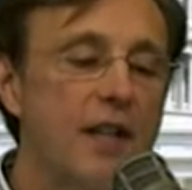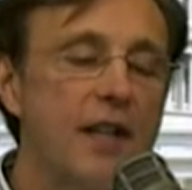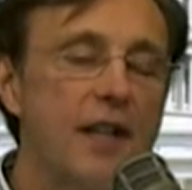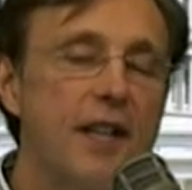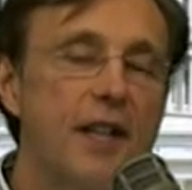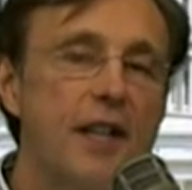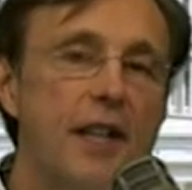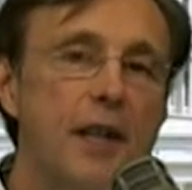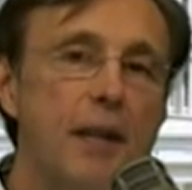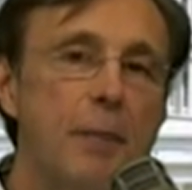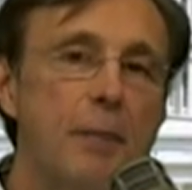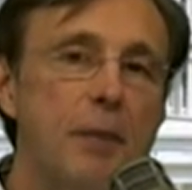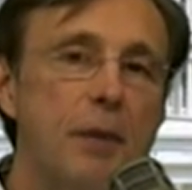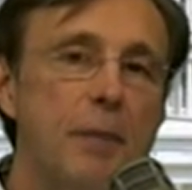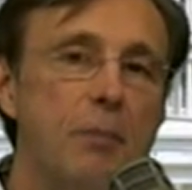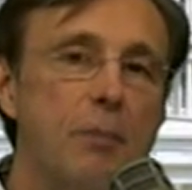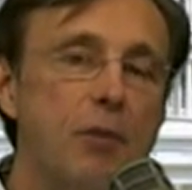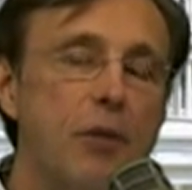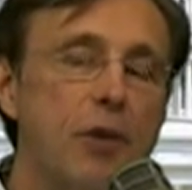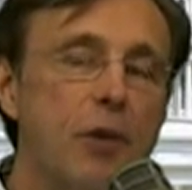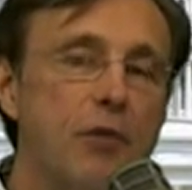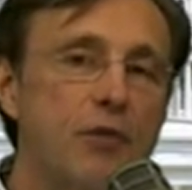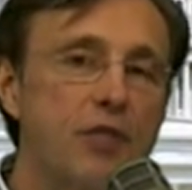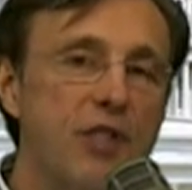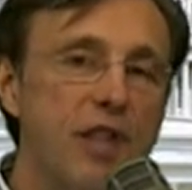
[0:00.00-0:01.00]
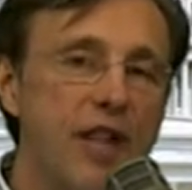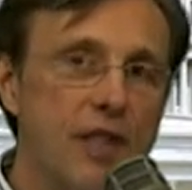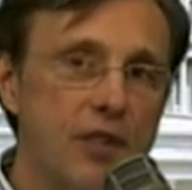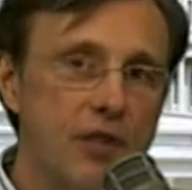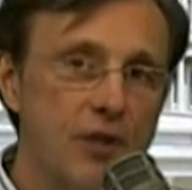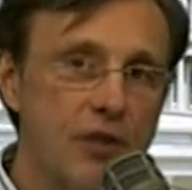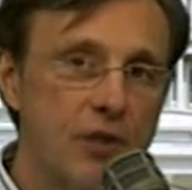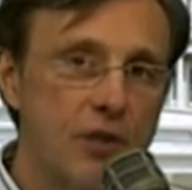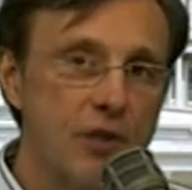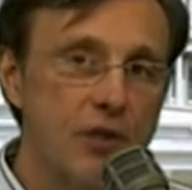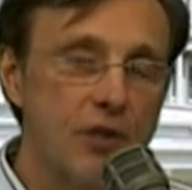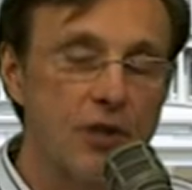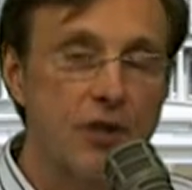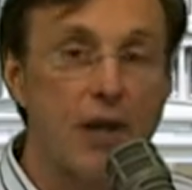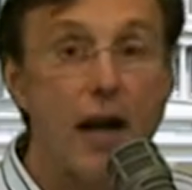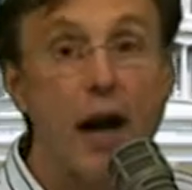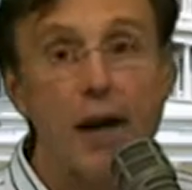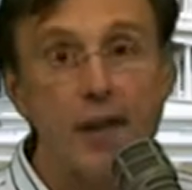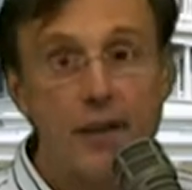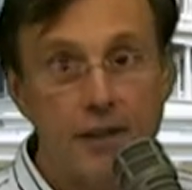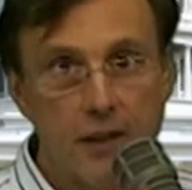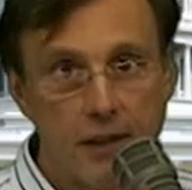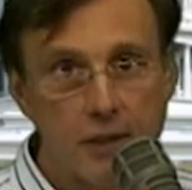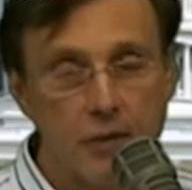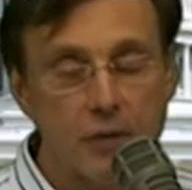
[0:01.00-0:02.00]
hippie protesters,
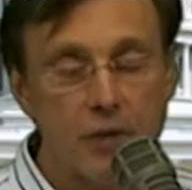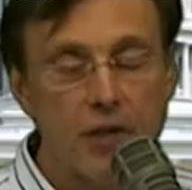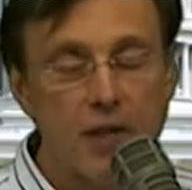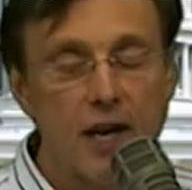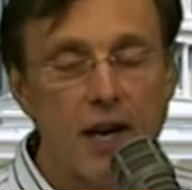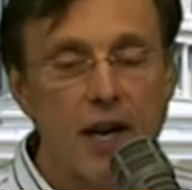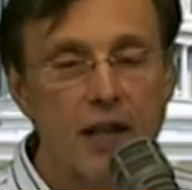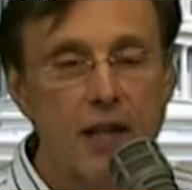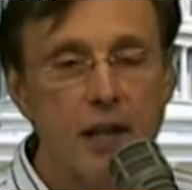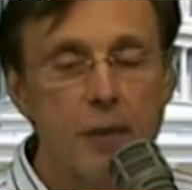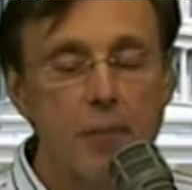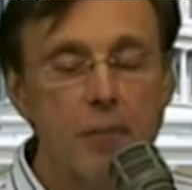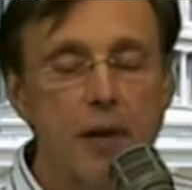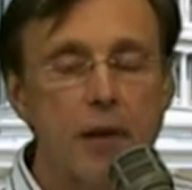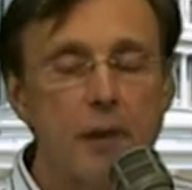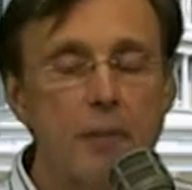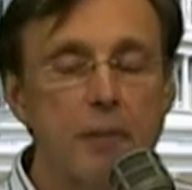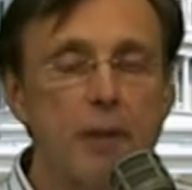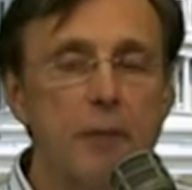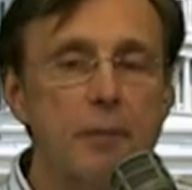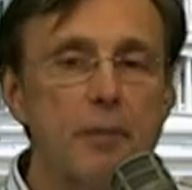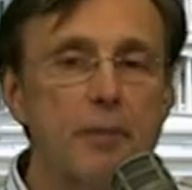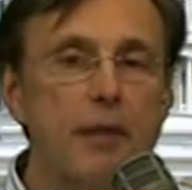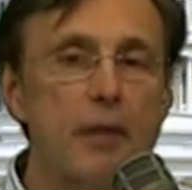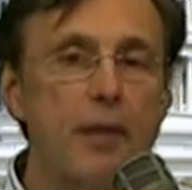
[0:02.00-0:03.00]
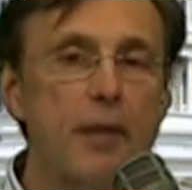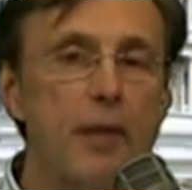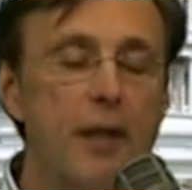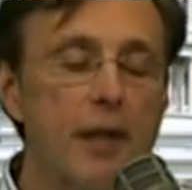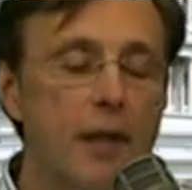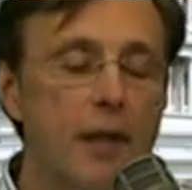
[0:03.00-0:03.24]
in other words, Occupy people,